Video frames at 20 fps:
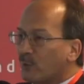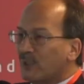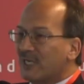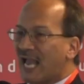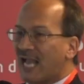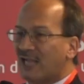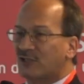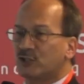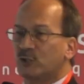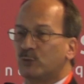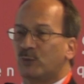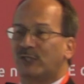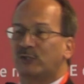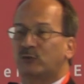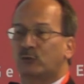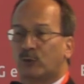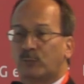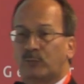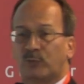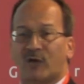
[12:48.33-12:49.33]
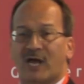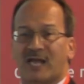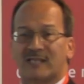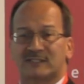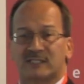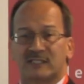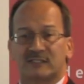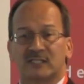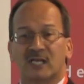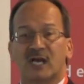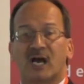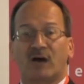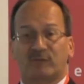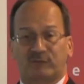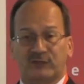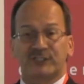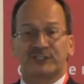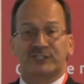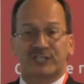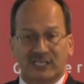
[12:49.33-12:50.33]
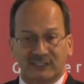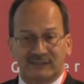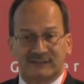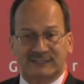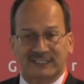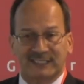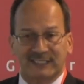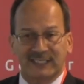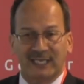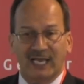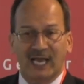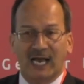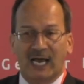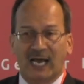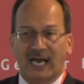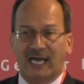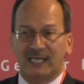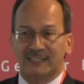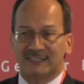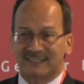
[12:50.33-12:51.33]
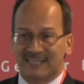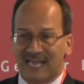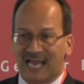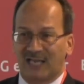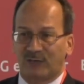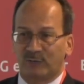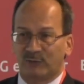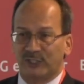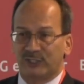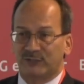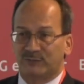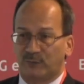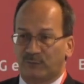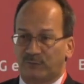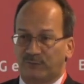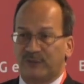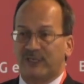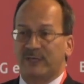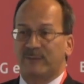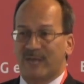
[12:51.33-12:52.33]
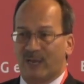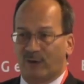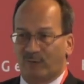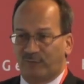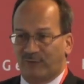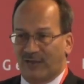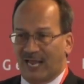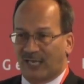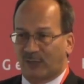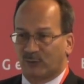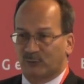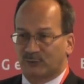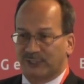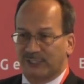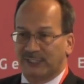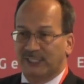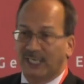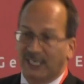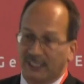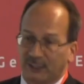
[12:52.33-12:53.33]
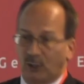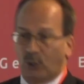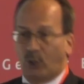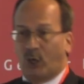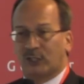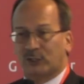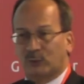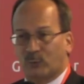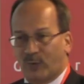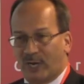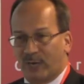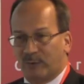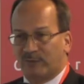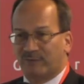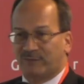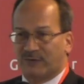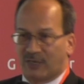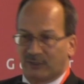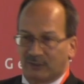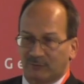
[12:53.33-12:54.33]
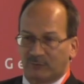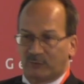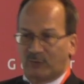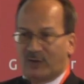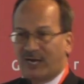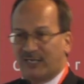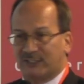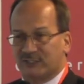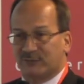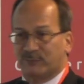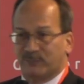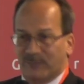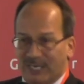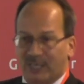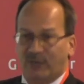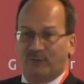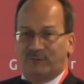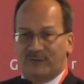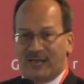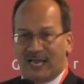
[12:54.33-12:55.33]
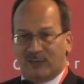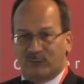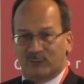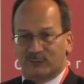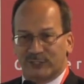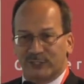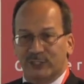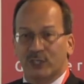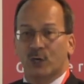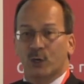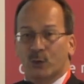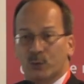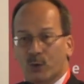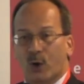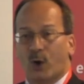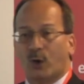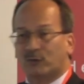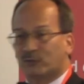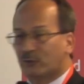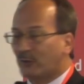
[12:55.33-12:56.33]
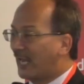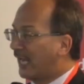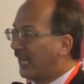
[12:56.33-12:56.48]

we actually went through a process of adjusting uh, salaries for female faculty. And along the way, we found a variety of male faculty who also